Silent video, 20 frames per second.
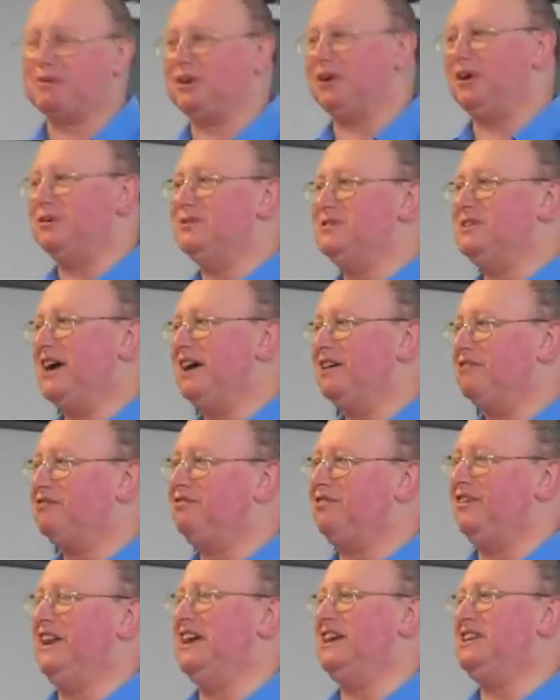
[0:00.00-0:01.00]
project
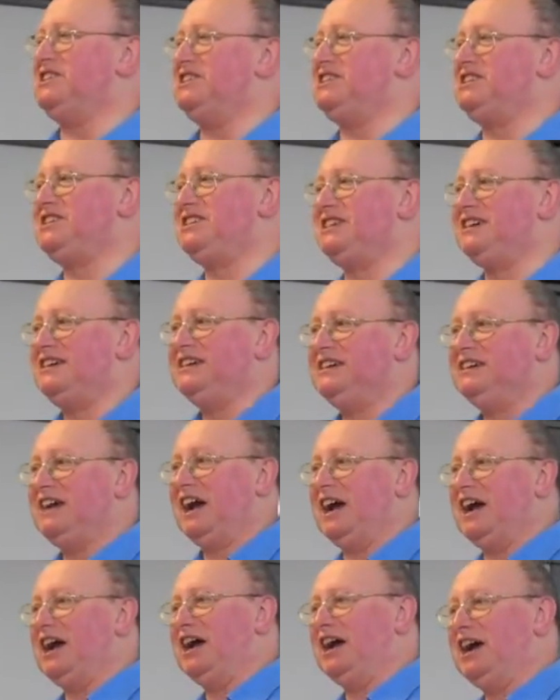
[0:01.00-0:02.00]
finished,
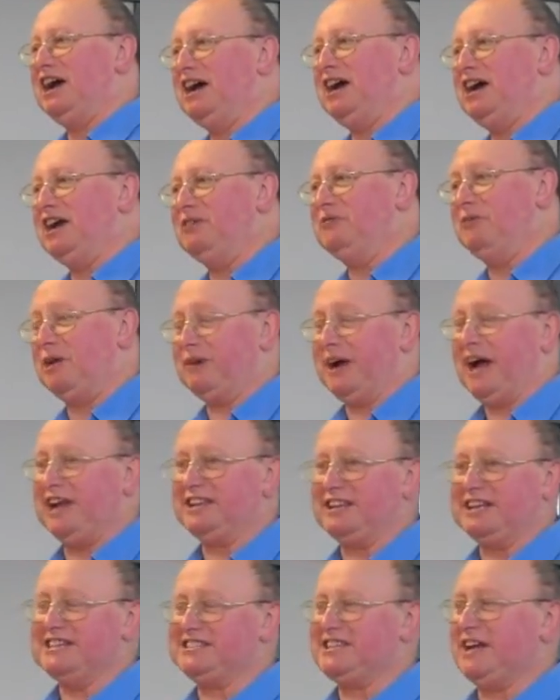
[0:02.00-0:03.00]
well, we
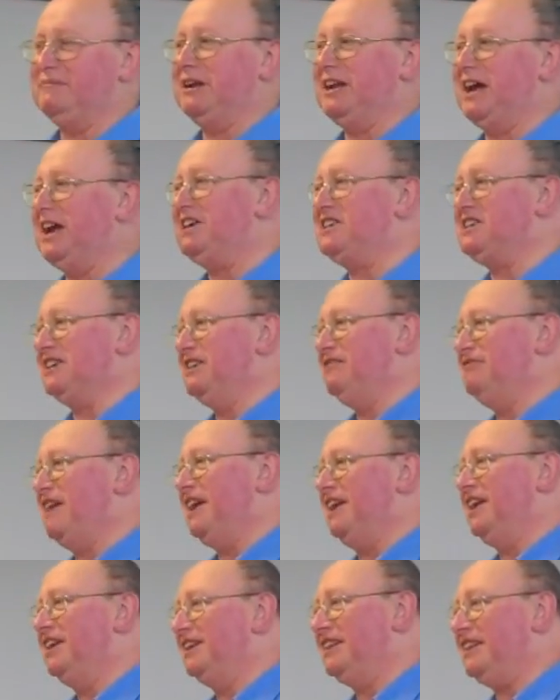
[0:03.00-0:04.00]
had the dissemination
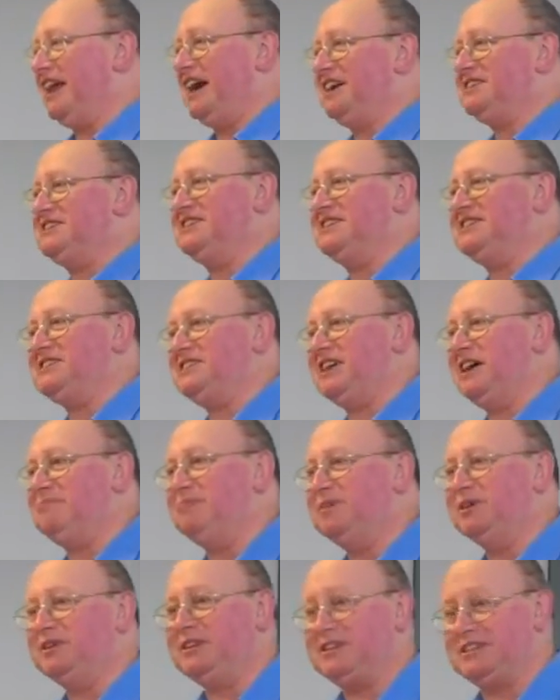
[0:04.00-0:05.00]
event last December